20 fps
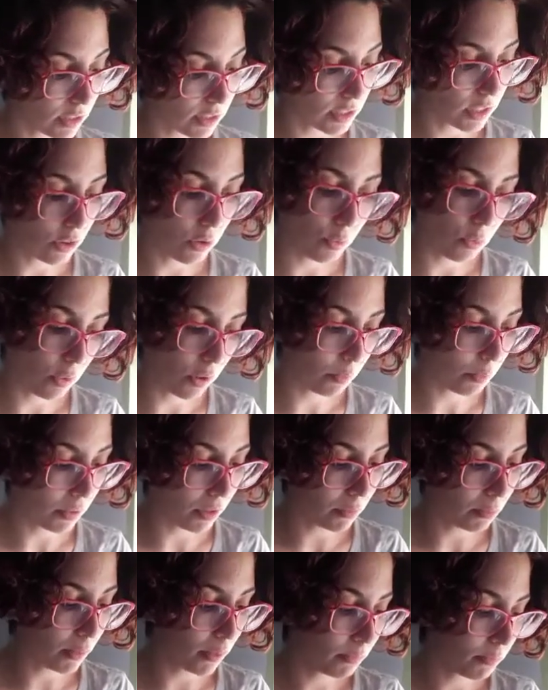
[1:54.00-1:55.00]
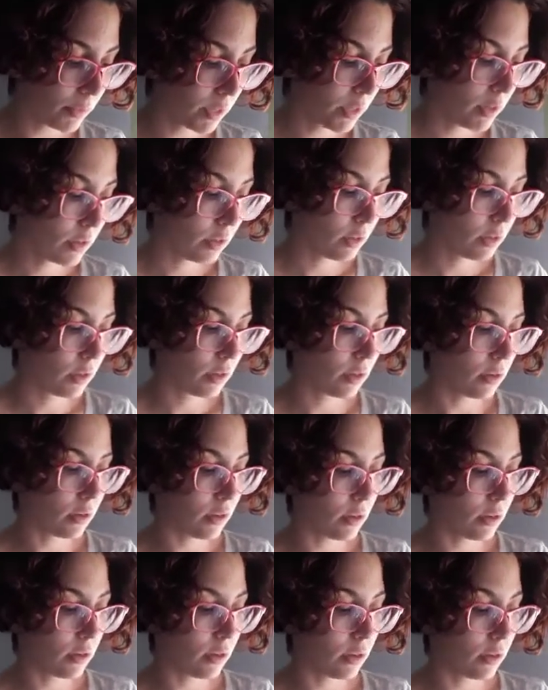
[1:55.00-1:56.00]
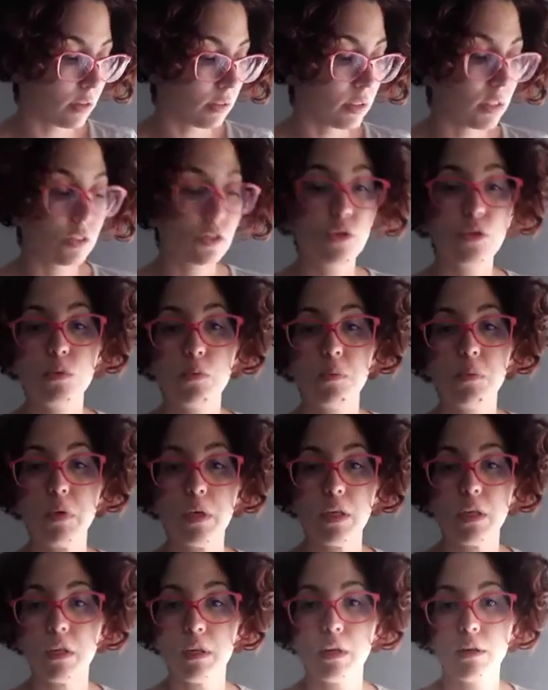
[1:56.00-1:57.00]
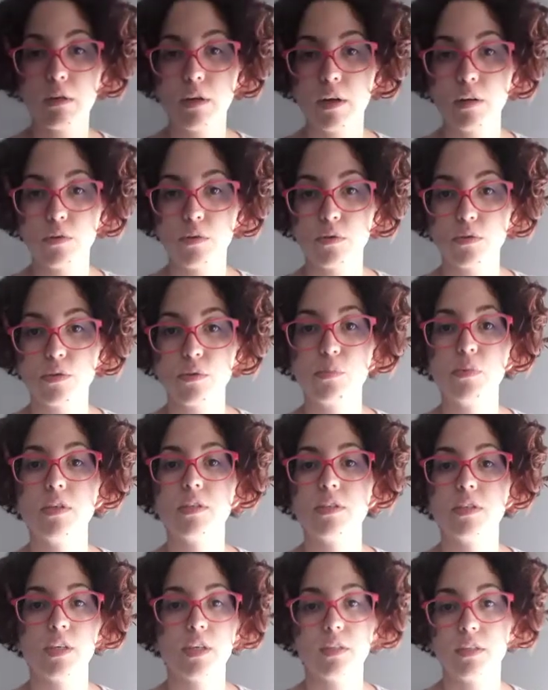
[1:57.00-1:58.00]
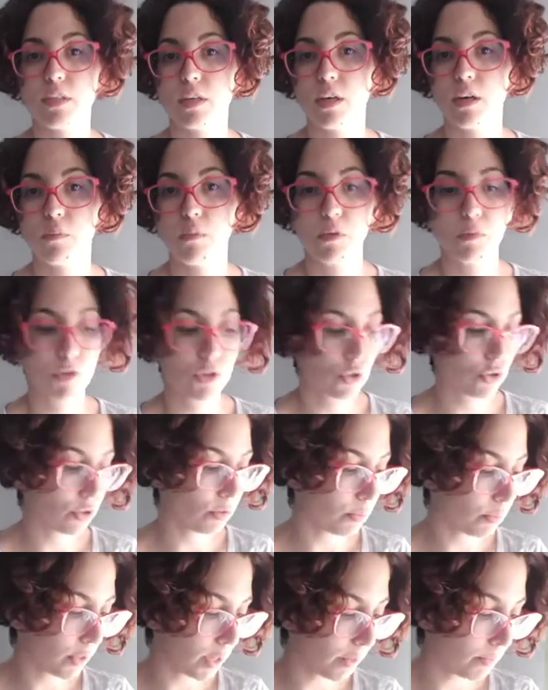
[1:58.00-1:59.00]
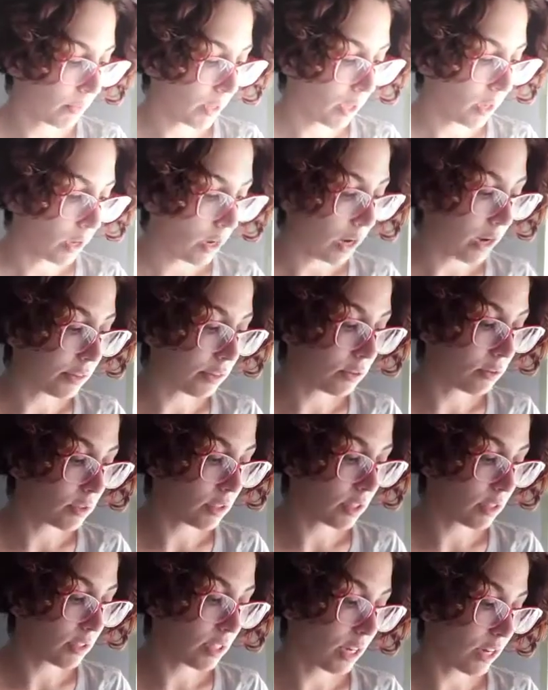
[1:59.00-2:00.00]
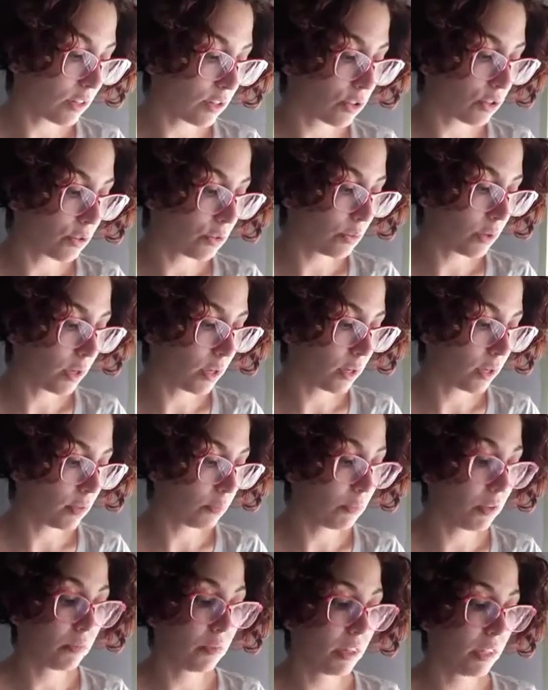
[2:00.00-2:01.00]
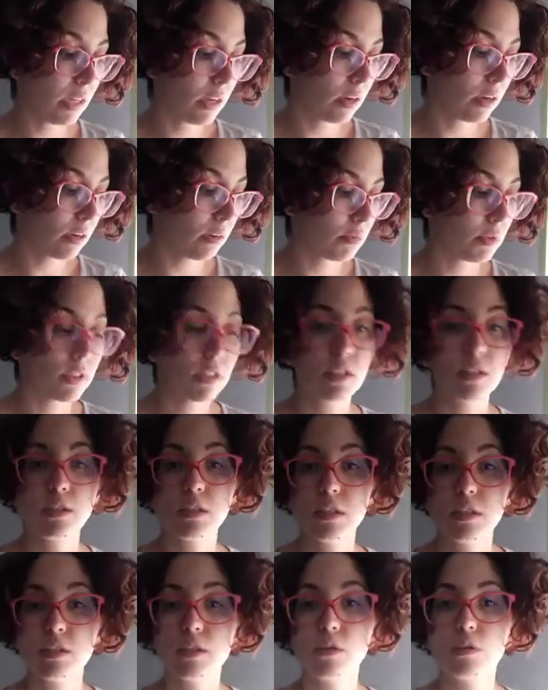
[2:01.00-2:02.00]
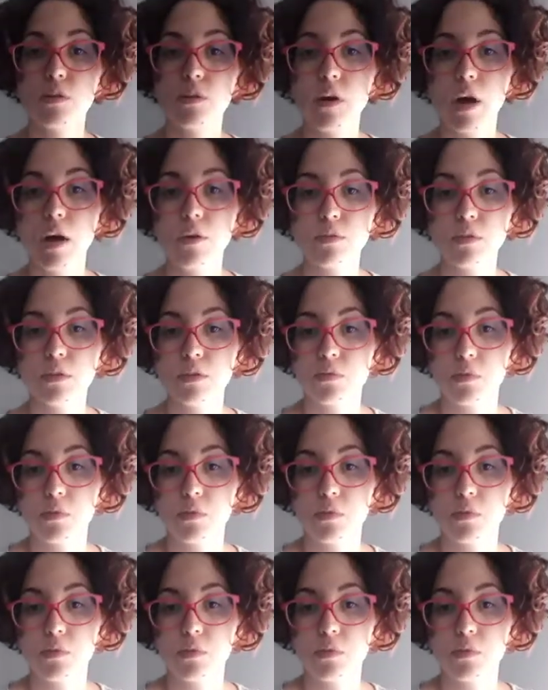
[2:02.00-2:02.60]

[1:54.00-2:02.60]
second one maybe. That could be, I don't know, a shopping center, maybe a shop, okay. And the others are dark, so maybe they are residences or houses